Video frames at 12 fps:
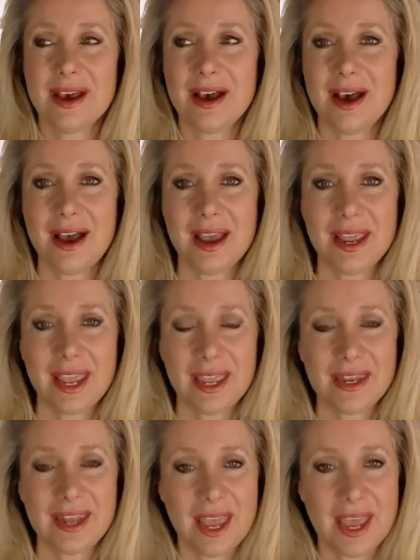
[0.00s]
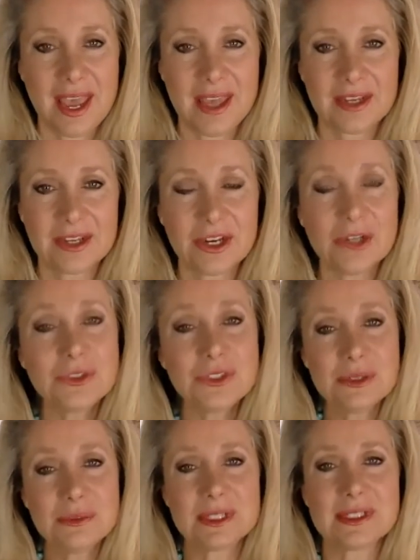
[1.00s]
I had had a
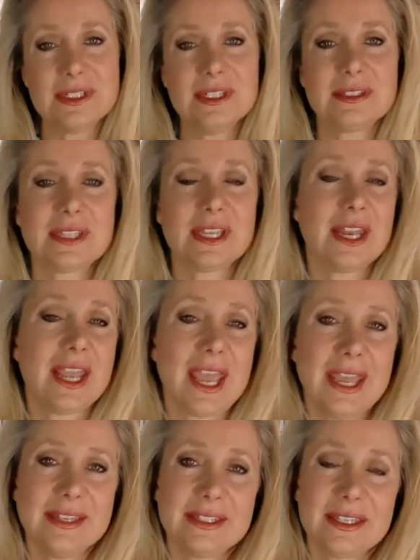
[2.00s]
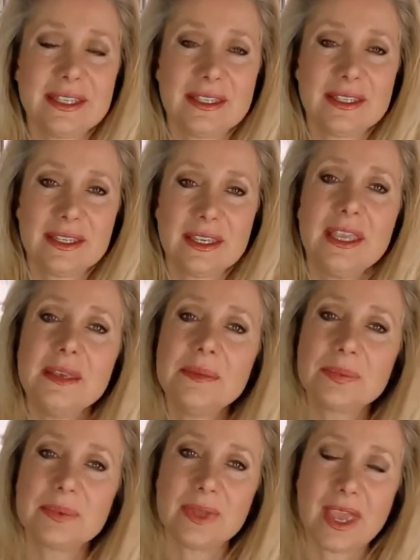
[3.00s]
coaching business and I had to keep
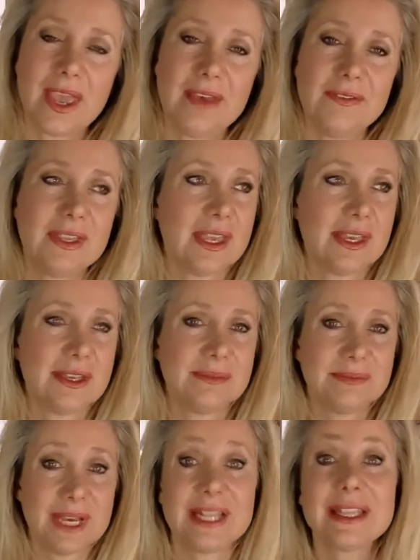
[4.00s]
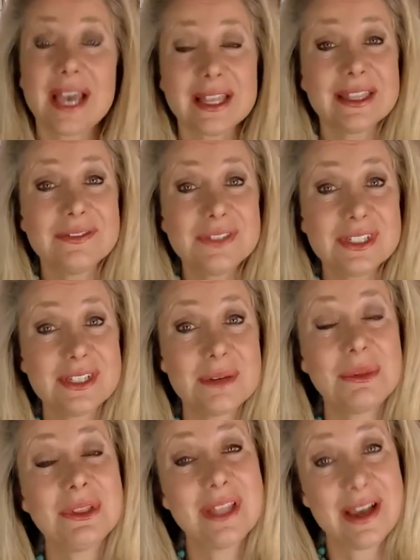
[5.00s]
having, um, I, I lived a
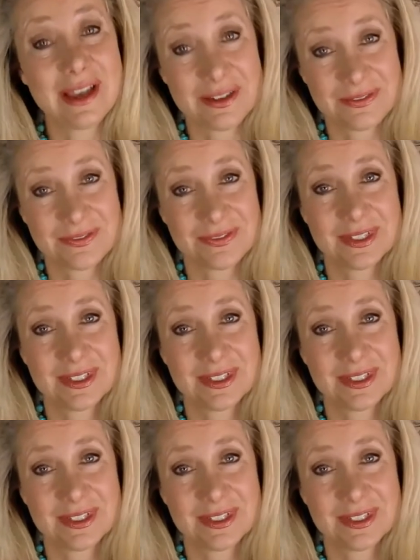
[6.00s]
double life.